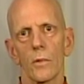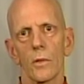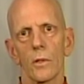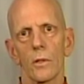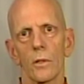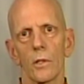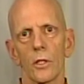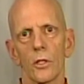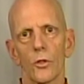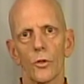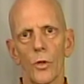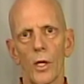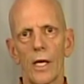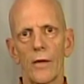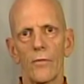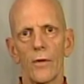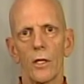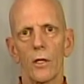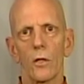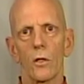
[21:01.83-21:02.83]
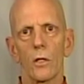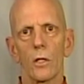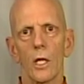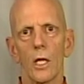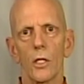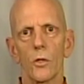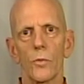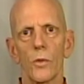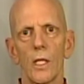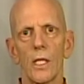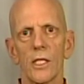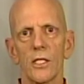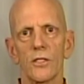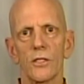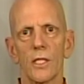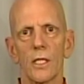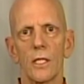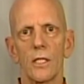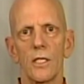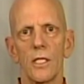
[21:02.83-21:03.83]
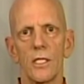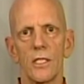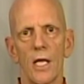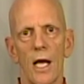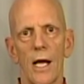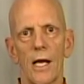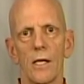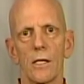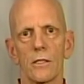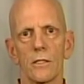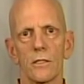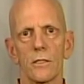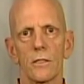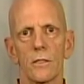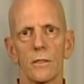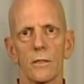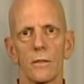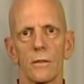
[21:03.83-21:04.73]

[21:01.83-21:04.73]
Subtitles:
The craving or unrealistic desires,